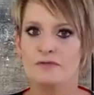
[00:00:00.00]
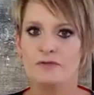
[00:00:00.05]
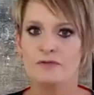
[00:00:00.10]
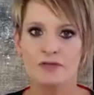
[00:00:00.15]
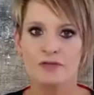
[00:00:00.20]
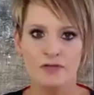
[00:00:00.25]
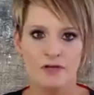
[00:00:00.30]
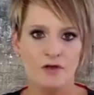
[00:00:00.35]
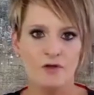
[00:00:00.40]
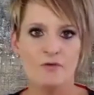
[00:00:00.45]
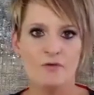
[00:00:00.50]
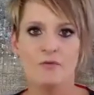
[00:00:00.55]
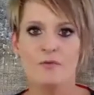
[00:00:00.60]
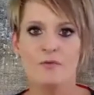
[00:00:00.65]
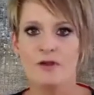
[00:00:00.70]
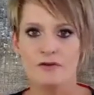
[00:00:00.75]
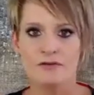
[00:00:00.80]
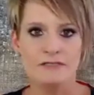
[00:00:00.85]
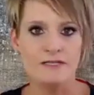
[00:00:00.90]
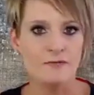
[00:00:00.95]

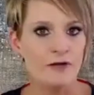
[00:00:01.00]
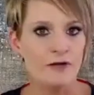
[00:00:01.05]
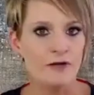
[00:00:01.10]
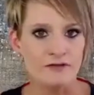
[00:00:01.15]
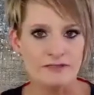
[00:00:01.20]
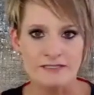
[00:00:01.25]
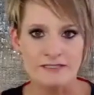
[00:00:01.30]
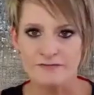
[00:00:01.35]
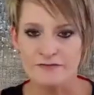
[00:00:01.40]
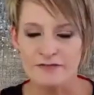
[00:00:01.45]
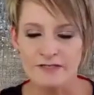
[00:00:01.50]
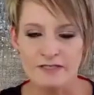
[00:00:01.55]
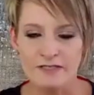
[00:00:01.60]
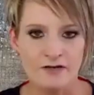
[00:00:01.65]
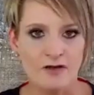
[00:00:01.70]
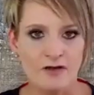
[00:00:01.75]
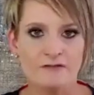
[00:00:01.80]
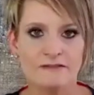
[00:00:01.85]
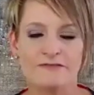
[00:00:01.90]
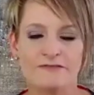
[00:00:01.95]
We are different in
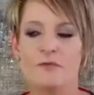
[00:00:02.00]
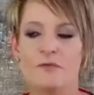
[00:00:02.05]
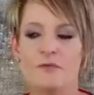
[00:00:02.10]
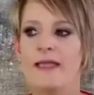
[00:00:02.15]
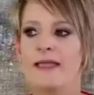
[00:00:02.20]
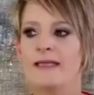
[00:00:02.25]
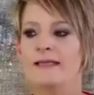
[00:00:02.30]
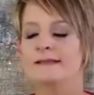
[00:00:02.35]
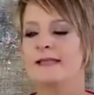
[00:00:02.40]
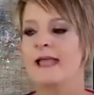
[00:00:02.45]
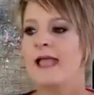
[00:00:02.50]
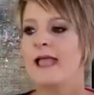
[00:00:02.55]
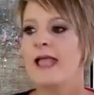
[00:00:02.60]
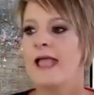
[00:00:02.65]
all different ways.